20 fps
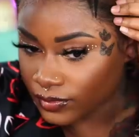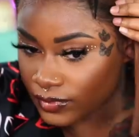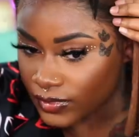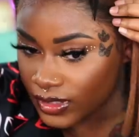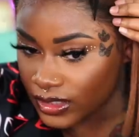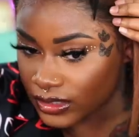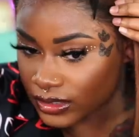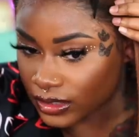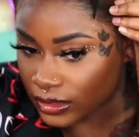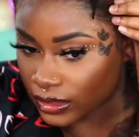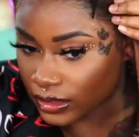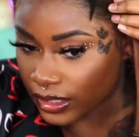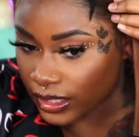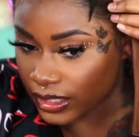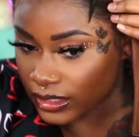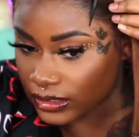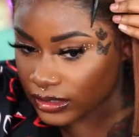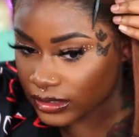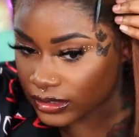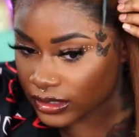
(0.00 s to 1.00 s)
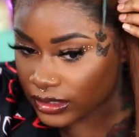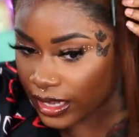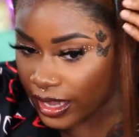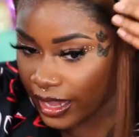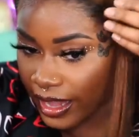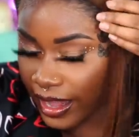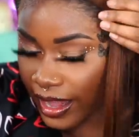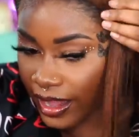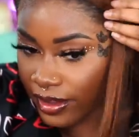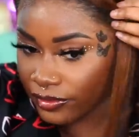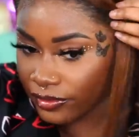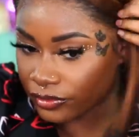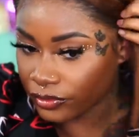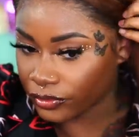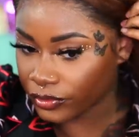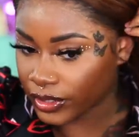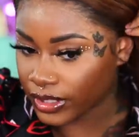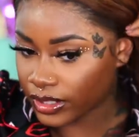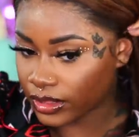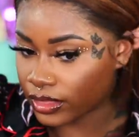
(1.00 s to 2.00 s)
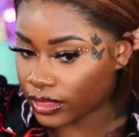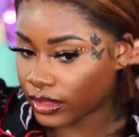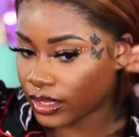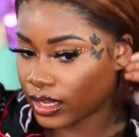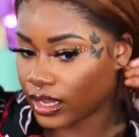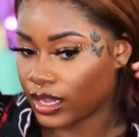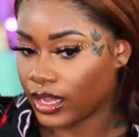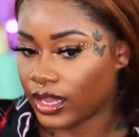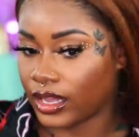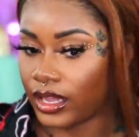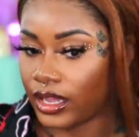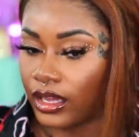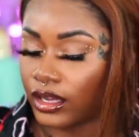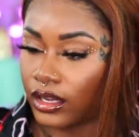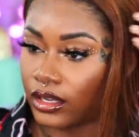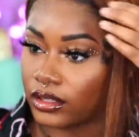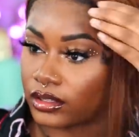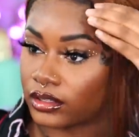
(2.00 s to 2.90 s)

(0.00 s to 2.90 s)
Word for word: This lace is everything.